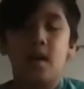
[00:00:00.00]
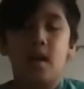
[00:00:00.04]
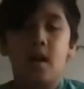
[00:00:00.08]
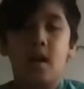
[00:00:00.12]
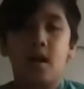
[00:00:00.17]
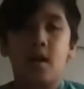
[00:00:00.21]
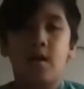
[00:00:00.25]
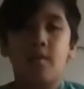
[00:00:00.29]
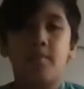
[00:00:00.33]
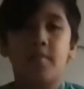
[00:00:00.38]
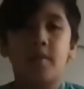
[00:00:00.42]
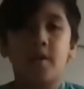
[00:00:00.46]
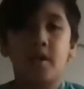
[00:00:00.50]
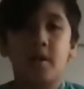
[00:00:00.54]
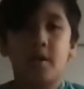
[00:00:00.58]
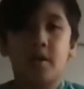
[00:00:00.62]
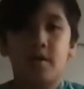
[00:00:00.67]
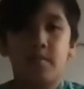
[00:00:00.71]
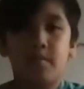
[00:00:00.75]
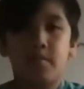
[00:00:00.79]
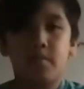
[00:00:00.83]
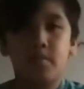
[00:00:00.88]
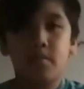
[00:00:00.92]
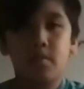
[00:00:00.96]
I'll put
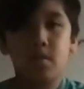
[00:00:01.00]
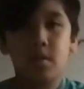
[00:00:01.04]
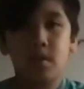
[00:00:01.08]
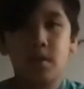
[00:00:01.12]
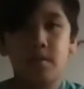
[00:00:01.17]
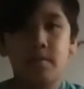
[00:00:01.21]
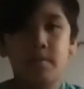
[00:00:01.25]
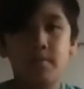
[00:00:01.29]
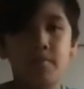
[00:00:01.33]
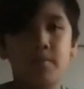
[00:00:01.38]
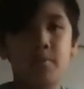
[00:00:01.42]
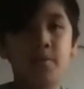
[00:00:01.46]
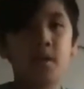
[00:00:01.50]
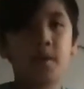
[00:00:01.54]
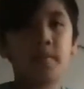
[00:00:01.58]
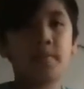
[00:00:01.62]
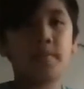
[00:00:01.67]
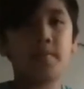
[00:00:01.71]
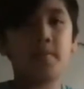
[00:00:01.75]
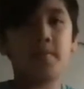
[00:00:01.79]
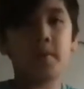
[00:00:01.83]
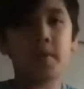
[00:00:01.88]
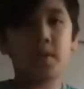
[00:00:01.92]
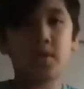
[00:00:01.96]
up put, put up
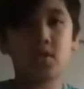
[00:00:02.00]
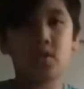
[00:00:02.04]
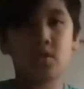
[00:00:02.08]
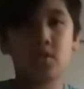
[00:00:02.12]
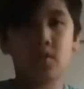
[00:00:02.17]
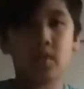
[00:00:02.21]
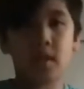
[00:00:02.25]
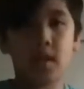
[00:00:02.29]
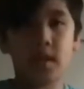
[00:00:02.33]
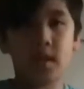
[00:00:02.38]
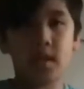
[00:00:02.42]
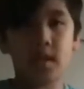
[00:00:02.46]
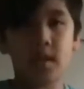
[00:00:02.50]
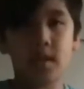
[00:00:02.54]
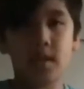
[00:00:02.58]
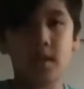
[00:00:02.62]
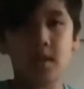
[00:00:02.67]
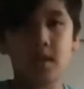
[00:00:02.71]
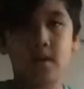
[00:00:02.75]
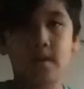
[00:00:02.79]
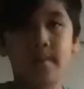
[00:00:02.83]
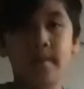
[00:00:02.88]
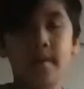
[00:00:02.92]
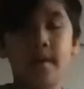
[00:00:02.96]
a picture right
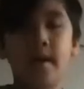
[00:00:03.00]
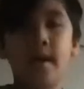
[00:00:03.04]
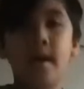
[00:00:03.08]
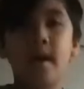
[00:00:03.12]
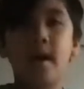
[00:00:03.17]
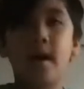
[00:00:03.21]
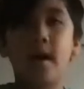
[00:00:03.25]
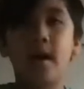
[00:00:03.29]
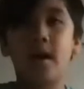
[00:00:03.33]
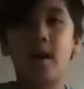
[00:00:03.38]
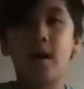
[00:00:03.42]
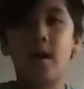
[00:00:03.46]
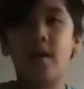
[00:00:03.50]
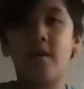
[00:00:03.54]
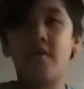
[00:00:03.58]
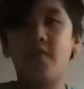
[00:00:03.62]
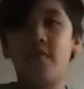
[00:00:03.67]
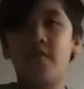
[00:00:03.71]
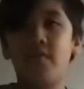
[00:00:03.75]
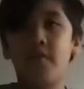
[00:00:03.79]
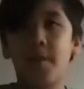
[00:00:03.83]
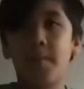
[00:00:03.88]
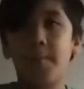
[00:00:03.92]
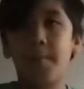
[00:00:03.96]
here
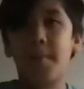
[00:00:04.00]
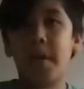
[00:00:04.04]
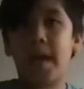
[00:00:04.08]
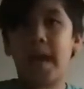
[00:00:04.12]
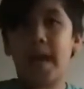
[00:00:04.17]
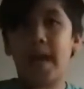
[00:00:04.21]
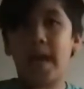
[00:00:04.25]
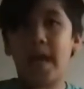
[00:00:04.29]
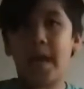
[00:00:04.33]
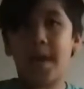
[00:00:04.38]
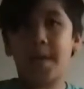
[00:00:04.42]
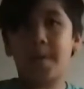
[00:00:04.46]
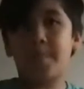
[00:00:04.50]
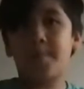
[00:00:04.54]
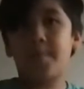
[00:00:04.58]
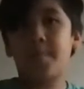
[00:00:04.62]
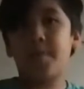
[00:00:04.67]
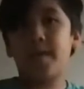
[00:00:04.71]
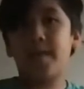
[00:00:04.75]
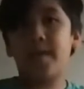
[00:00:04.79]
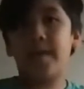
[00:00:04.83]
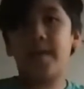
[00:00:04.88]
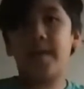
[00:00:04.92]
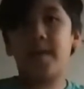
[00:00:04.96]
of the bag,
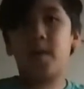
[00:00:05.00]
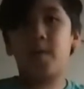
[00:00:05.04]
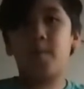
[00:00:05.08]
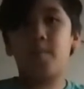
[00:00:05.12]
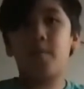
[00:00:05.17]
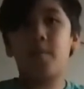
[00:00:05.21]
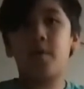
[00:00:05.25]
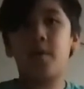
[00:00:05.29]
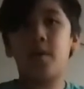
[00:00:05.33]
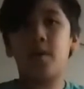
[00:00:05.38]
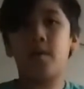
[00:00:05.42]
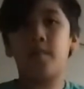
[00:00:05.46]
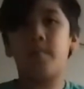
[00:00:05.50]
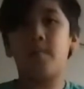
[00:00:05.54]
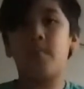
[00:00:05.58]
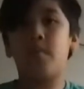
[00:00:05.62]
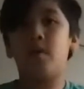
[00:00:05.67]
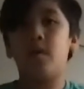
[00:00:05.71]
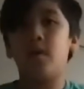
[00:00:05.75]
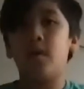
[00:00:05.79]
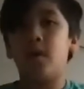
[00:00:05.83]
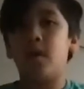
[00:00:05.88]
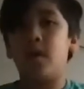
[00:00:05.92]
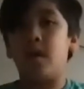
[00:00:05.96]
and I'll put up
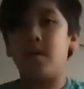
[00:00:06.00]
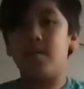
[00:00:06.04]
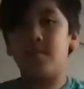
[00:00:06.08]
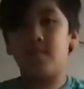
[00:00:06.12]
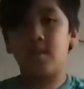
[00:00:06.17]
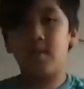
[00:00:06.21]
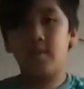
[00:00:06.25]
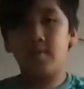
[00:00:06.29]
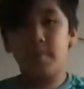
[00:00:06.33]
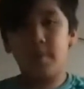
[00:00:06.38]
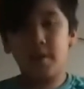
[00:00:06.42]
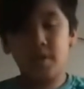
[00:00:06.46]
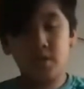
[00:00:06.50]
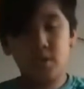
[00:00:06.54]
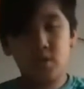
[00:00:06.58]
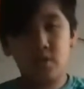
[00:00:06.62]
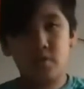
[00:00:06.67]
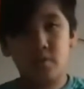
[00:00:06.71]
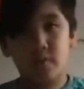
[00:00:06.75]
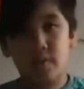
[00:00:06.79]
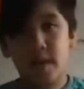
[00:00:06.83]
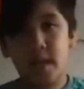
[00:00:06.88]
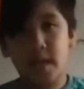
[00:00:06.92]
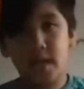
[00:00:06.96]
another picture
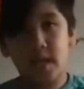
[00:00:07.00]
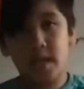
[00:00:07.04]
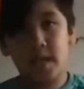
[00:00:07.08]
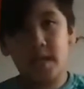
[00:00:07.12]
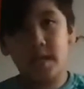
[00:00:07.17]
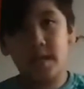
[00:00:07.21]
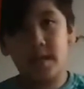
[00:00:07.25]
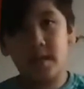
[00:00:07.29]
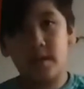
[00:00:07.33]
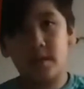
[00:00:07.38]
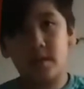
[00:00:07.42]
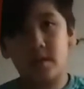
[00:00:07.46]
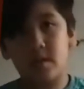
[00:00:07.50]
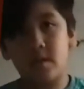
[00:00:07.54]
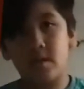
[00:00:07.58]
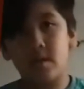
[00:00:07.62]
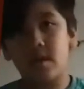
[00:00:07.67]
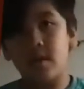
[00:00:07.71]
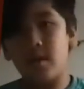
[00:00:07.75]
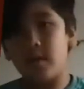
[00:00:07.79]
right here